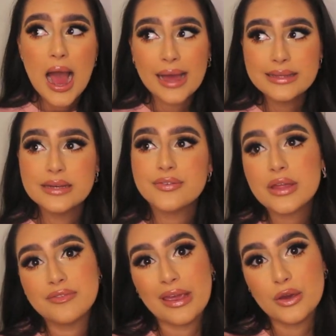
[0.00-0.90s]
I live
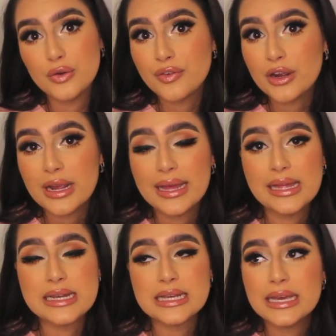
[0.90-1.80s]
in Vancouver
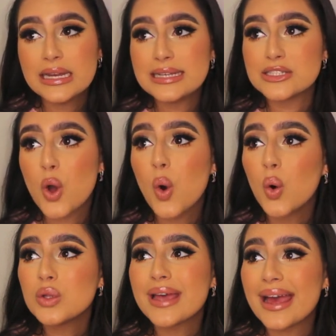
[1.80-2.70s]
and it is
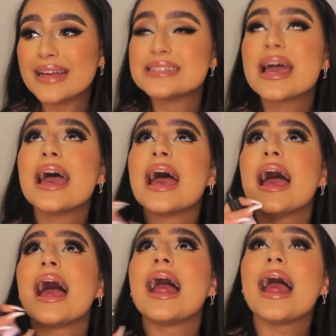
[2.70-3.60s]
cold as
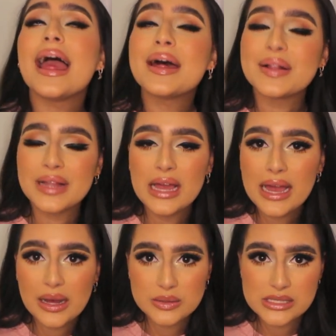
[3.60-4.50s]
hell
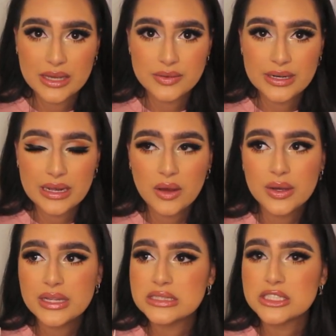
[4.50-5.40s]
outside right now.
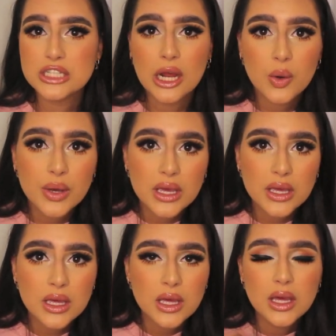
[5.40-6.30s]
It's
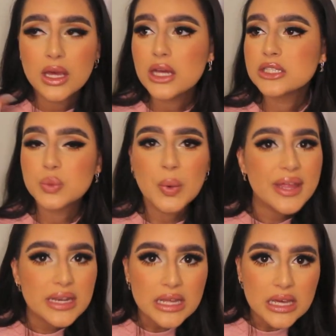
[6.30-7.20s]
snowing, it's
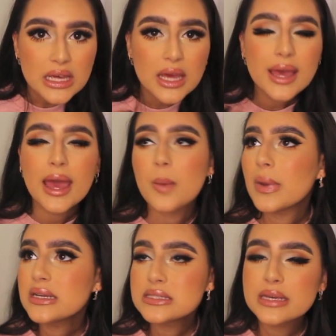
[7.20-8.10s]
windy, and
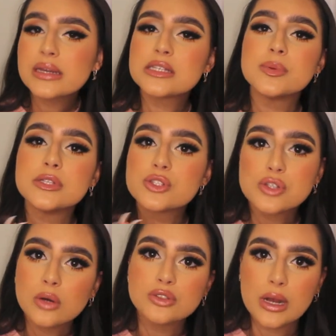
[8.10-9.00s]
my skin has been
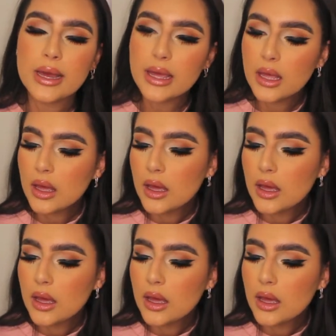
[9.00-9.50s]
so dry.